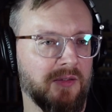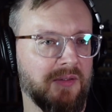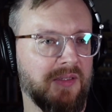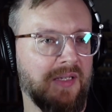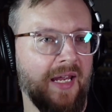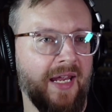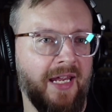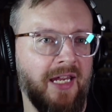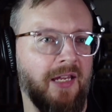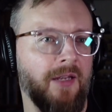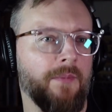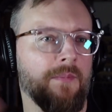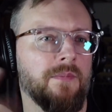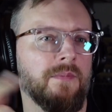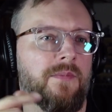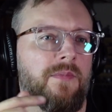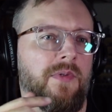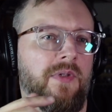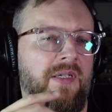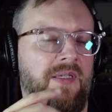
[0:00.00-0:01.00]
game
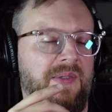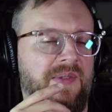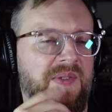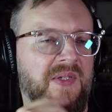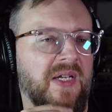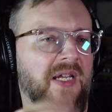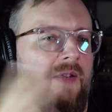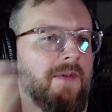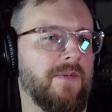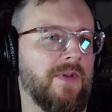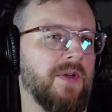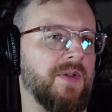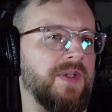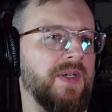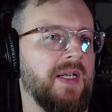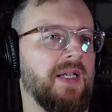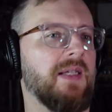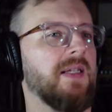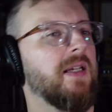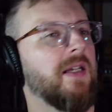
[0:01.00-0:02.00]
and seeing if there's
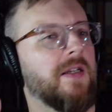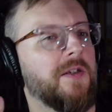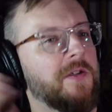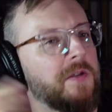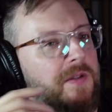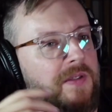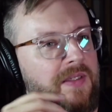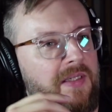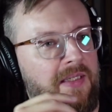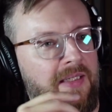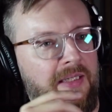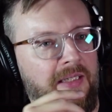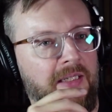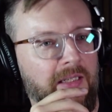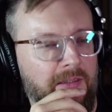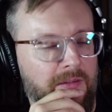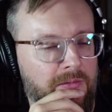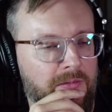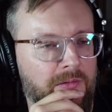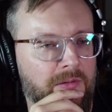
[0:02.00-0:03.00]
anything interesting in
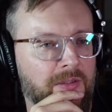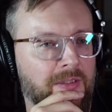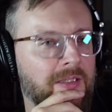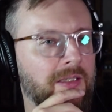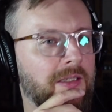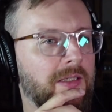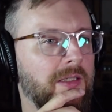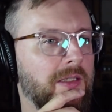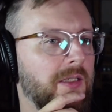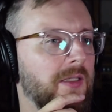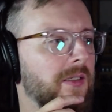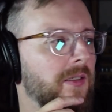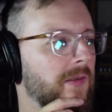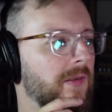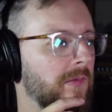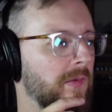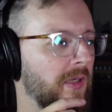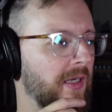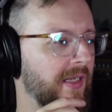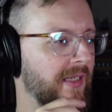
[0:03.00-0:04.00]
it,
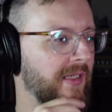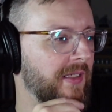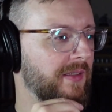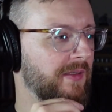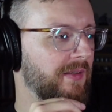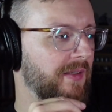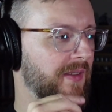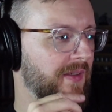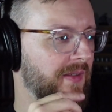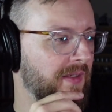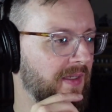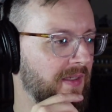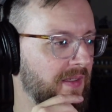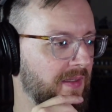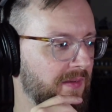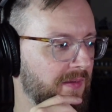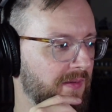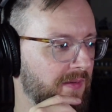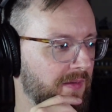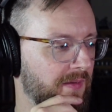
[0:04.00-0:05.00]
right? That
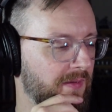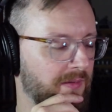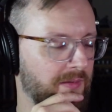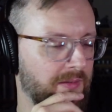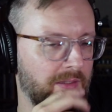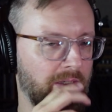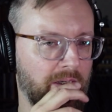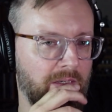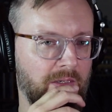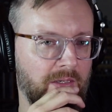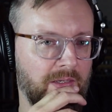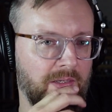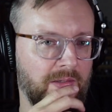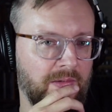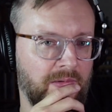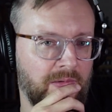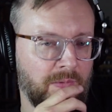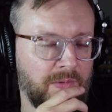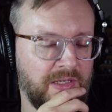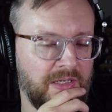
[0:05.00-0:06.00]

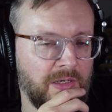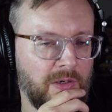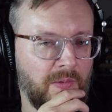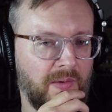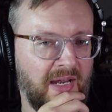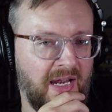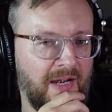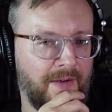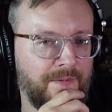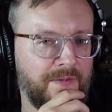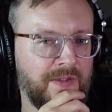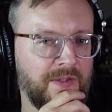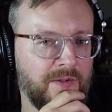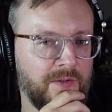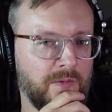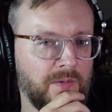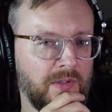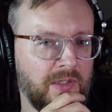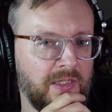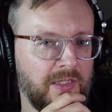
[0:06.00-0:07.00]
we don't have to